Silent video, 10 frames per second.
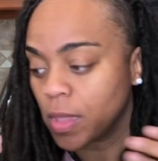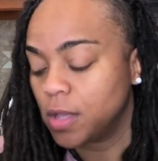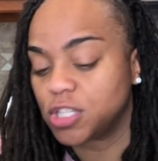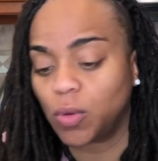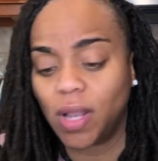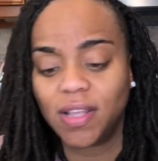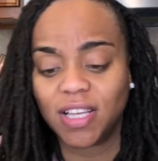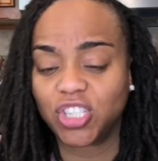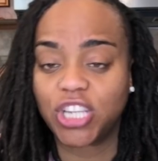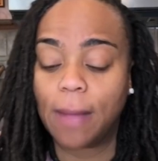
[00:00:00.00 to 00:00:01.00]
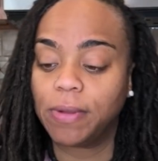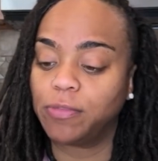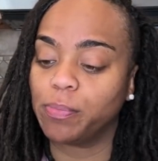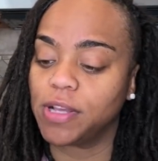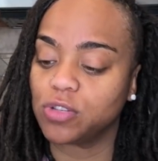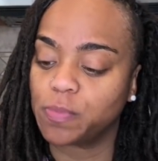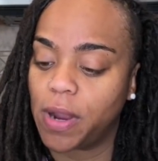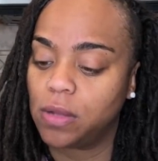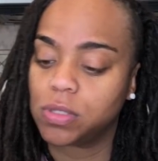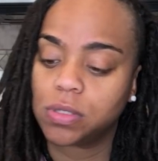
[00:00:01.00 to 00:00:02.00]
So what I did, I just chopped up the Brussels
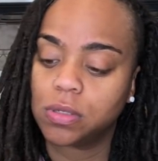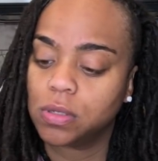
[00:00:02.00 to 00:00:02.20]
sprouts